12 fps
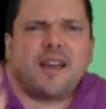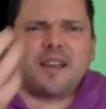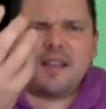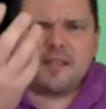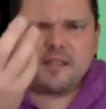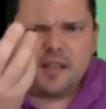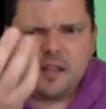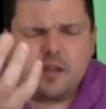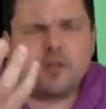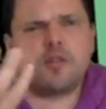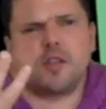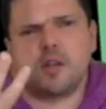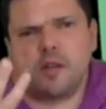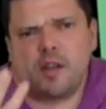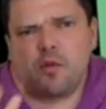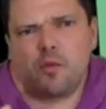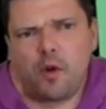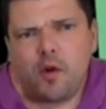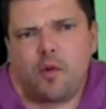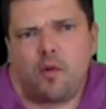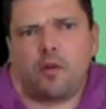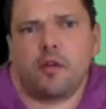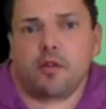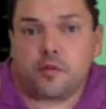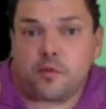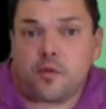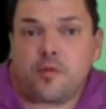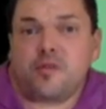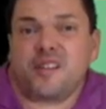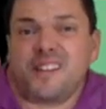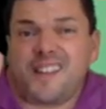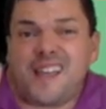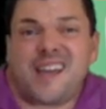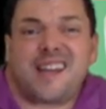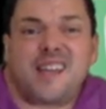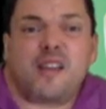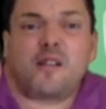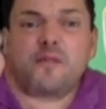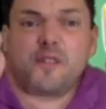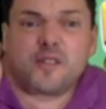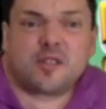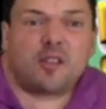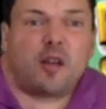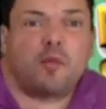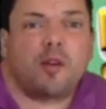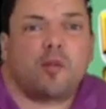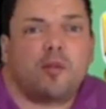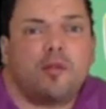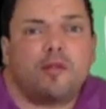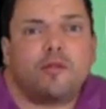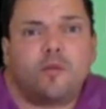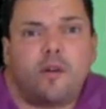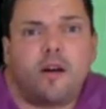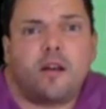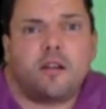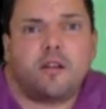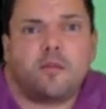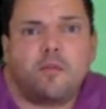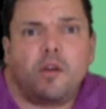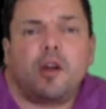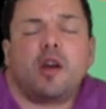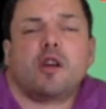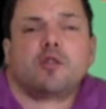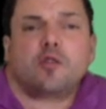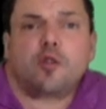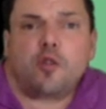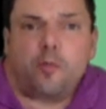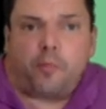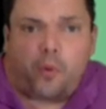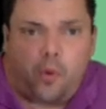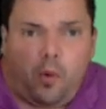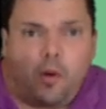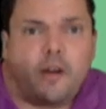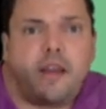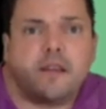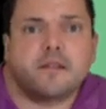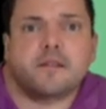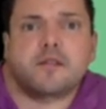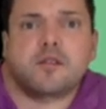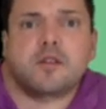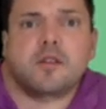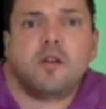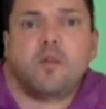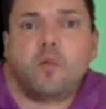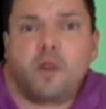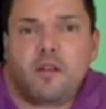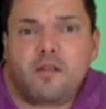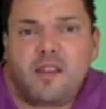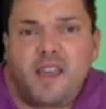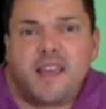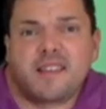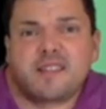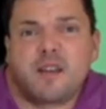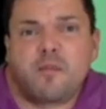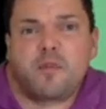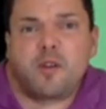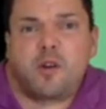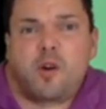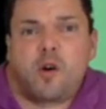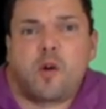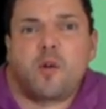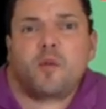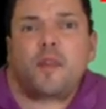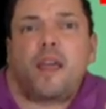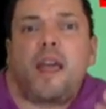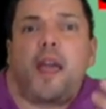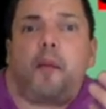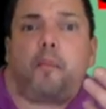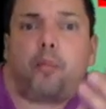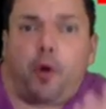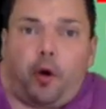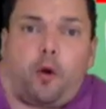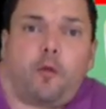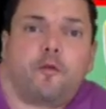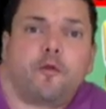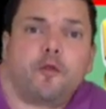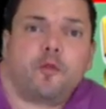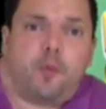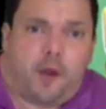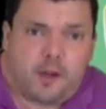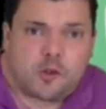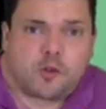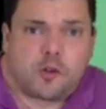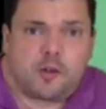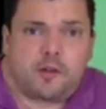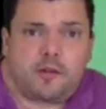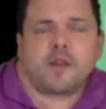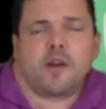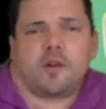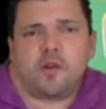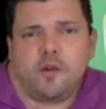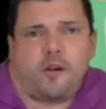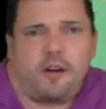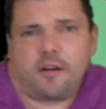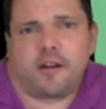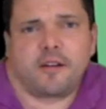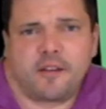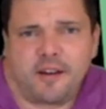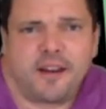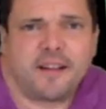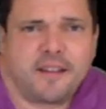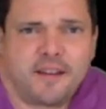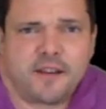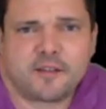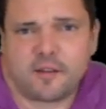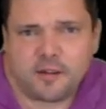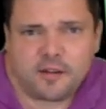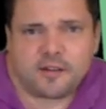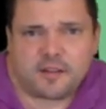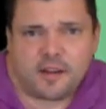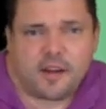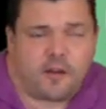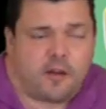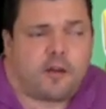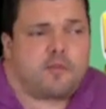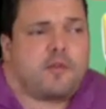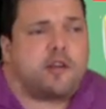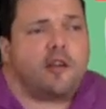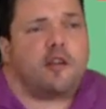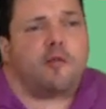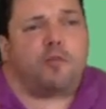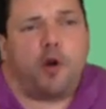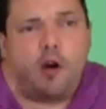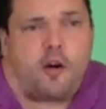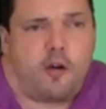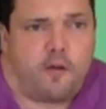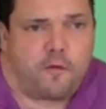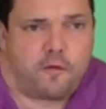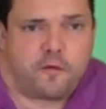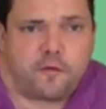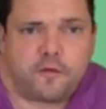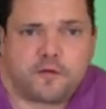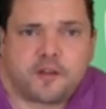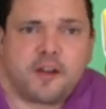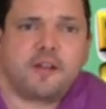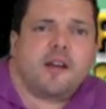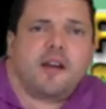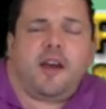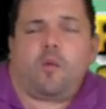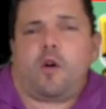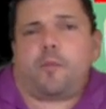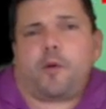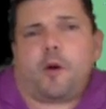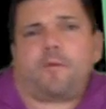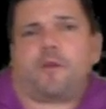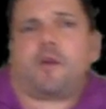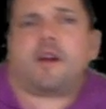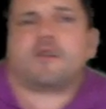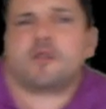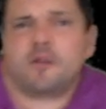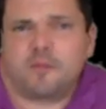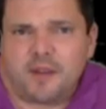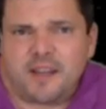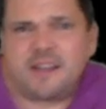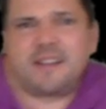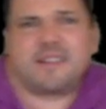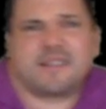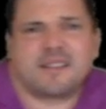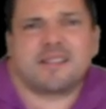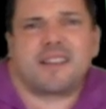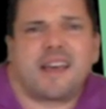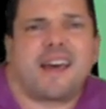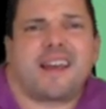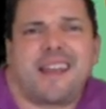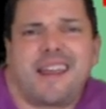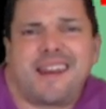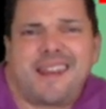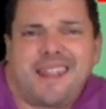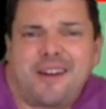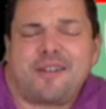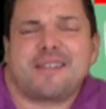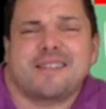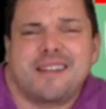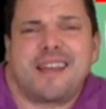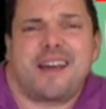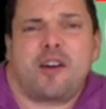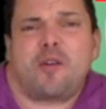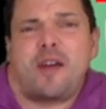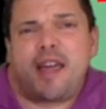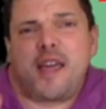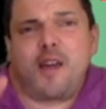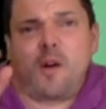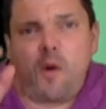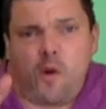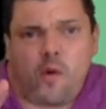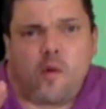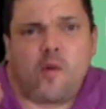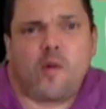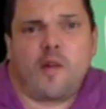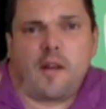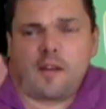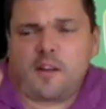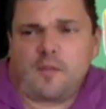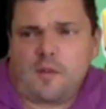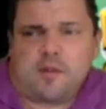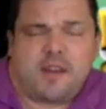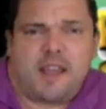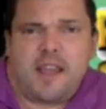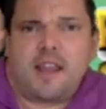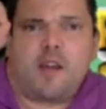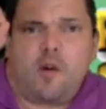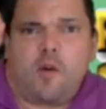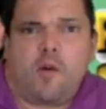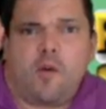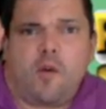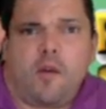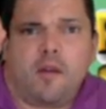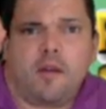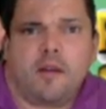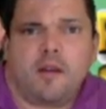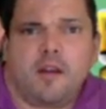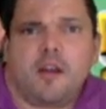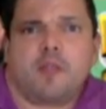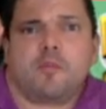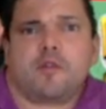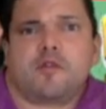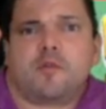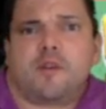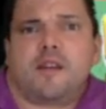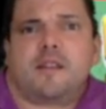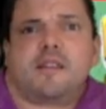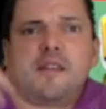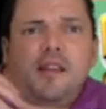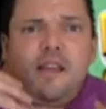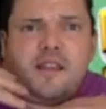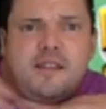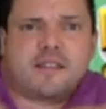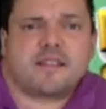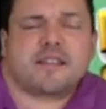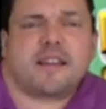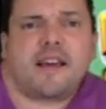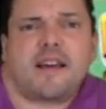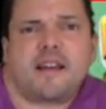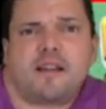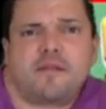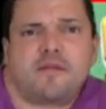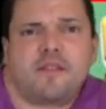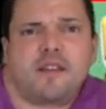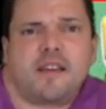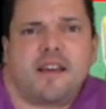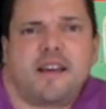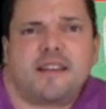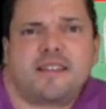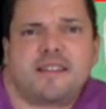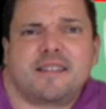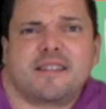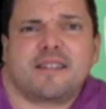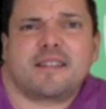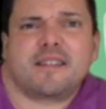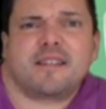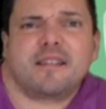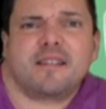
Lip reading: continues to erode through the lining of the stomach or the duodenum to the point where you get something called a perforation. Your RN colleagues are going to say, "Oh, he perfed." And what perforation means is that there is now a hole, a communicating hole, between the inside of the guts